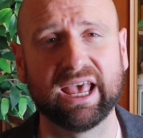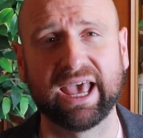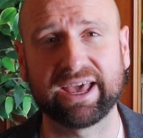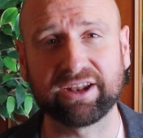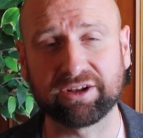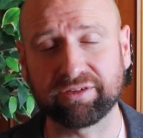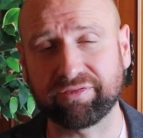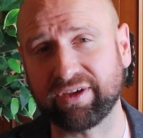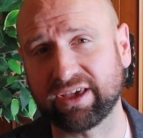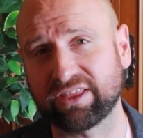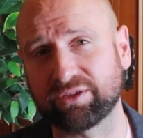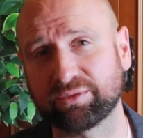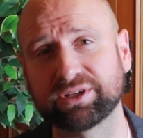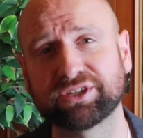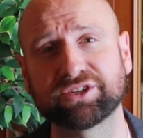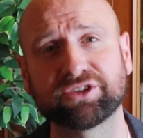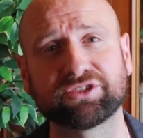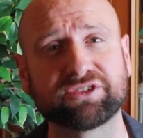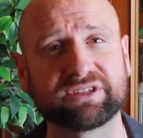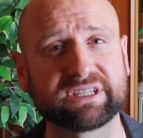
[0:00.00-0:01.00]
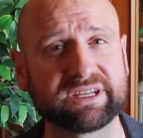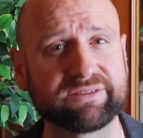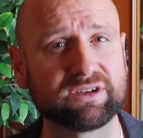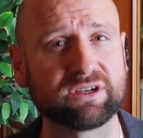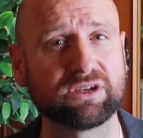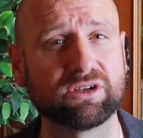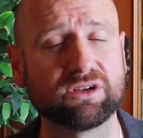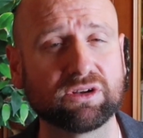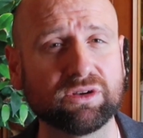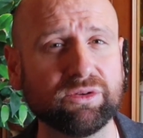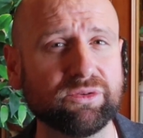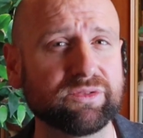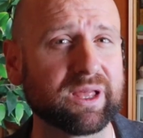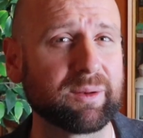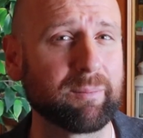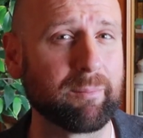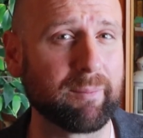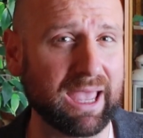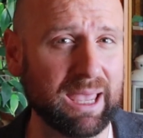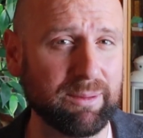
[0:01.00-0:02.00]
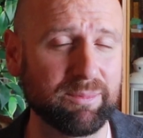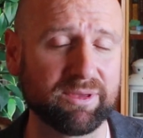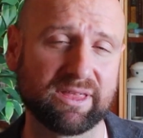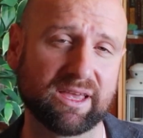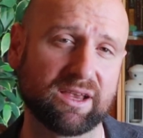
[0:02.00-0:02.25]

And in fact, the researchers even conclude that maybe